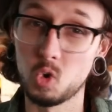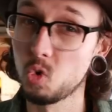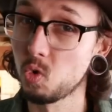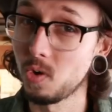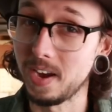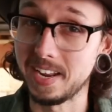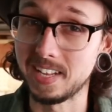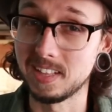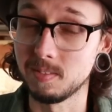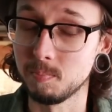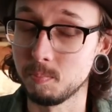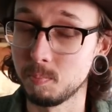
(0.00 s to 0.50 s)

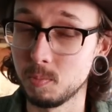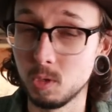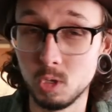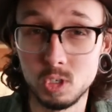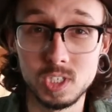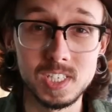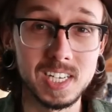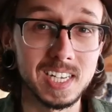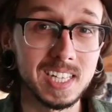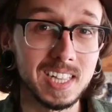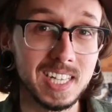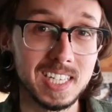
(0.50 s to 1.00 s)
great
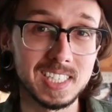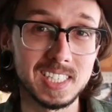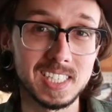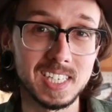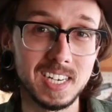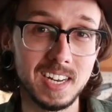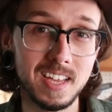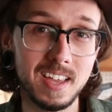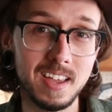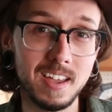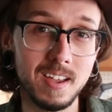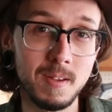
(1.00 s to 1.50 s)
music
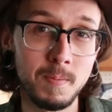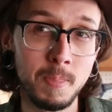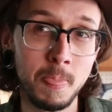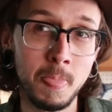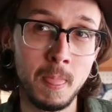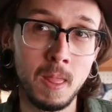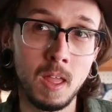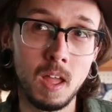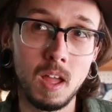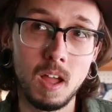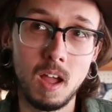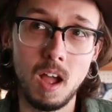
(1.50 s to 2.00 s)
listening?
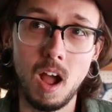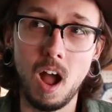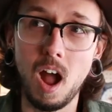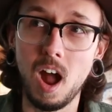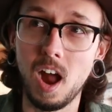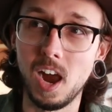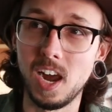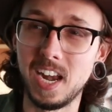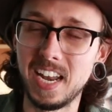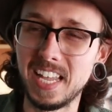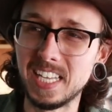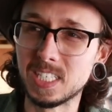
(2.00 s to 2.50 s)

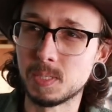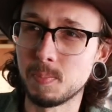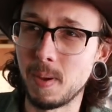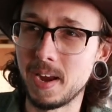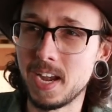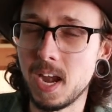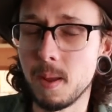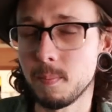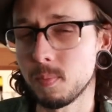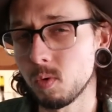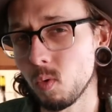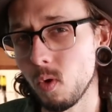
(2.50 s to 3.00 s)
Is
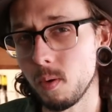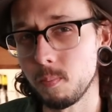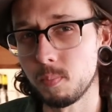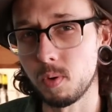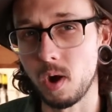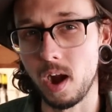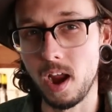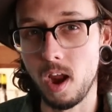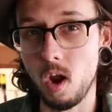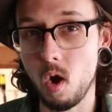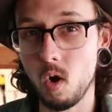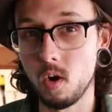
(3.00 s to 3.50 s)
my number one
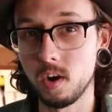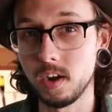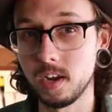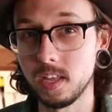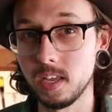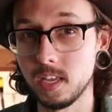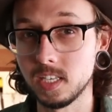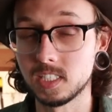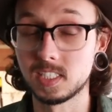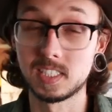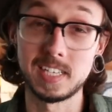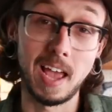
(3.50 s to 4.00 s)

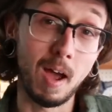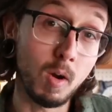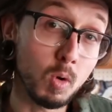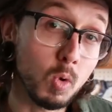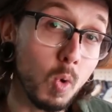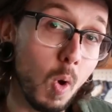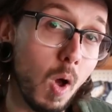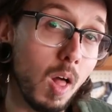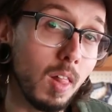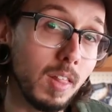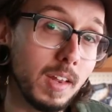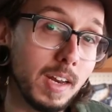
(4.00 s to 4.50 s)
priority
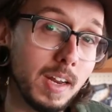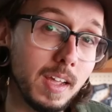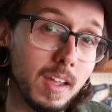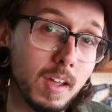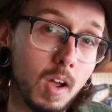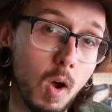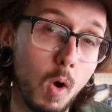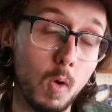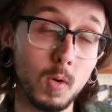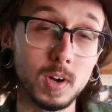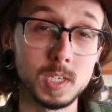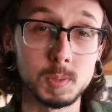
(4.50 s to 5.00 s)
sound
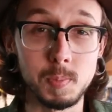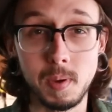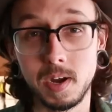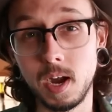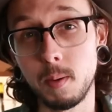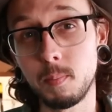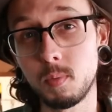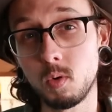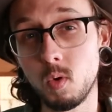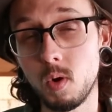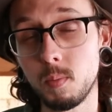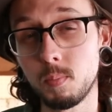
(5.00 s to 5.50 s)
quality, or is my
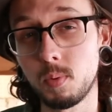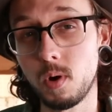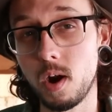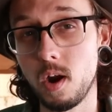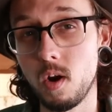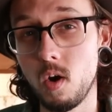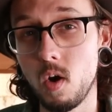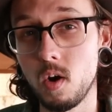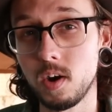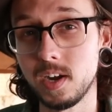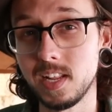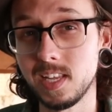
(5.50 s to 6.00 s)
number one
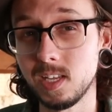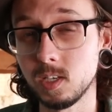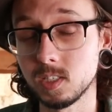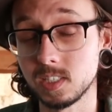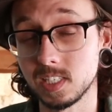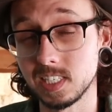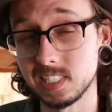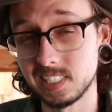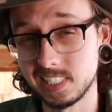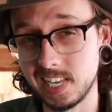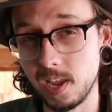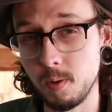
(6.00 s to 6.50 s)
priority
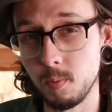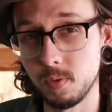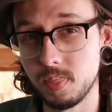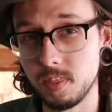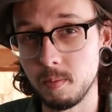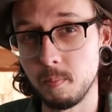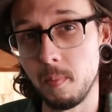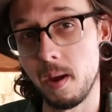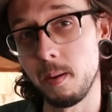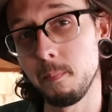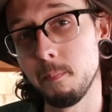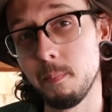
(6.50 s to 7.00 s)
to stay
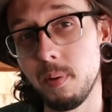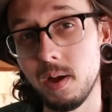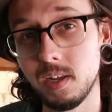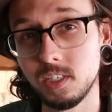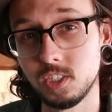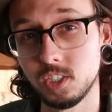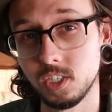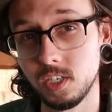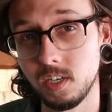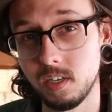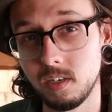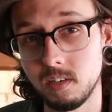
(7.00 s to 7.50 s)
within my
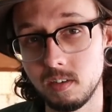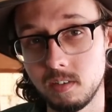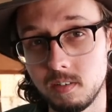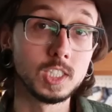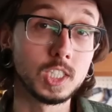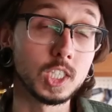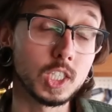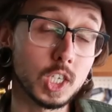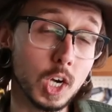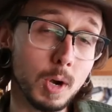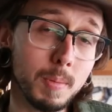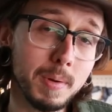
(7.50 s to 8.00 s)
budget?
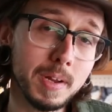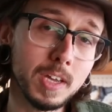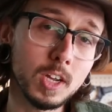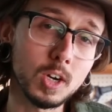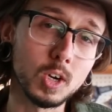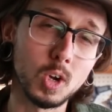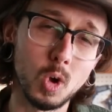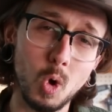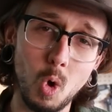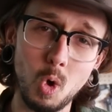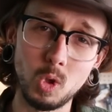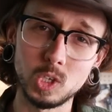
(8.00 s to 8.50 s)
Determining
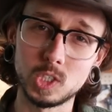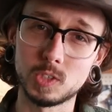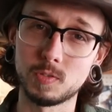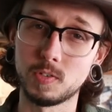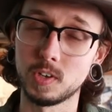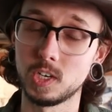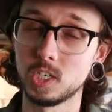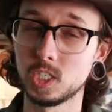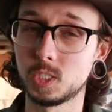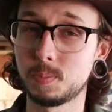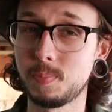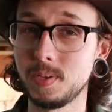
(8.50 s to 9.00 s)
your goals
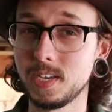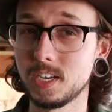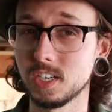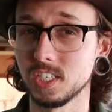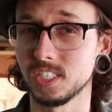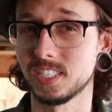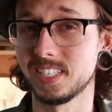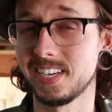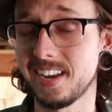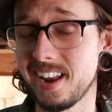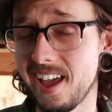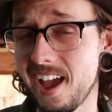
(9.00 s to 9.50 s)
for your
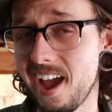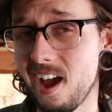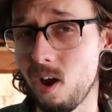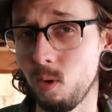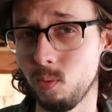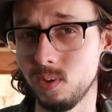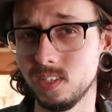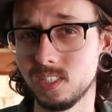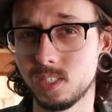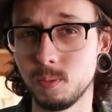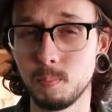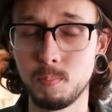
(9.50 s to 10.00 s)
speakers
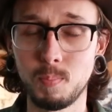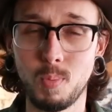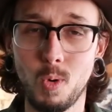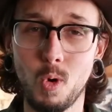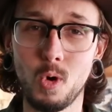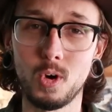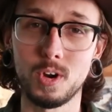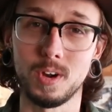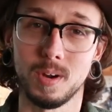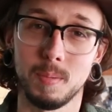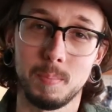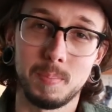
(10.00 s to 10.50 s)
now is
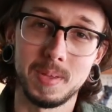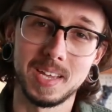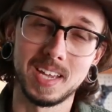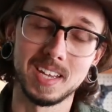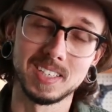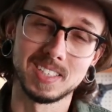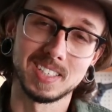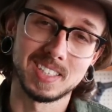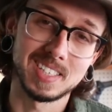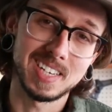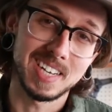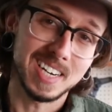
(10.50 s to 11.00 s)
important
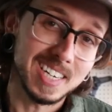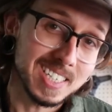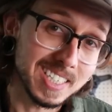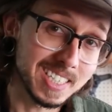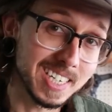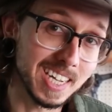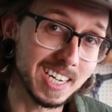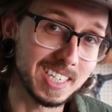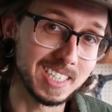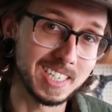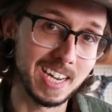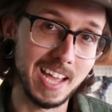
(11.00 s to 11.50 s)
because it's going to
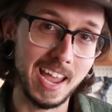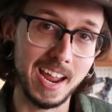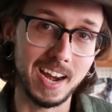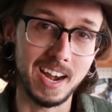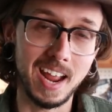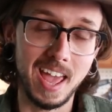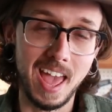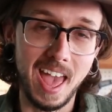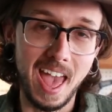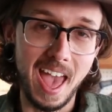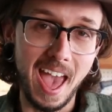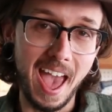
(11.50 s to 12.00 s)

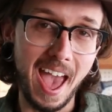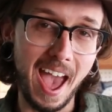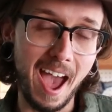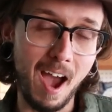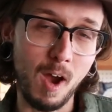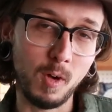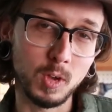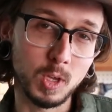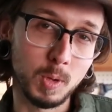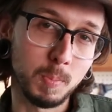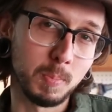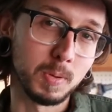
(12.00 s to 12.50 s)
dictate
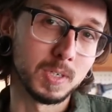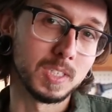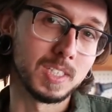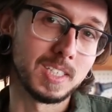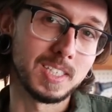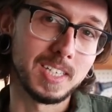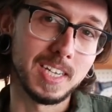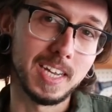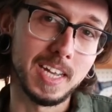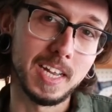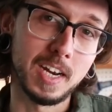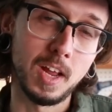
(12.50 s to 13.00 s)
how you
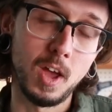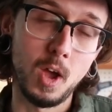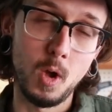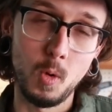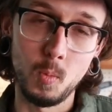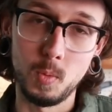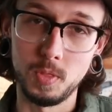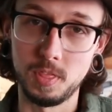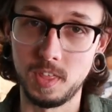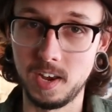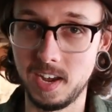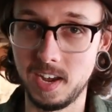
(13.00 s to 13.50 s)
proceed
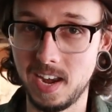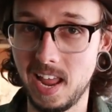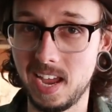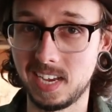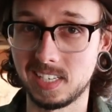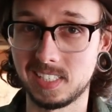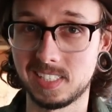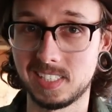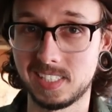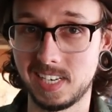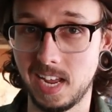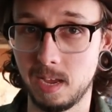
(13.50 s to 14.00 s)
with the
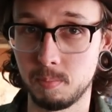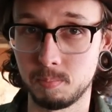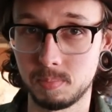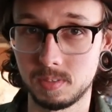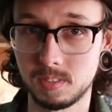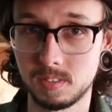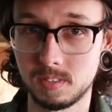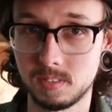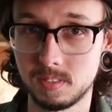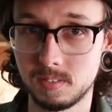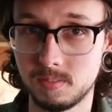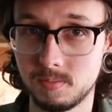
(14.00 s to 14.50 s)
next
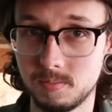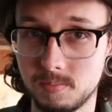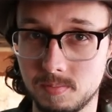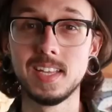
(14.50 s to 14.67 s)
steps.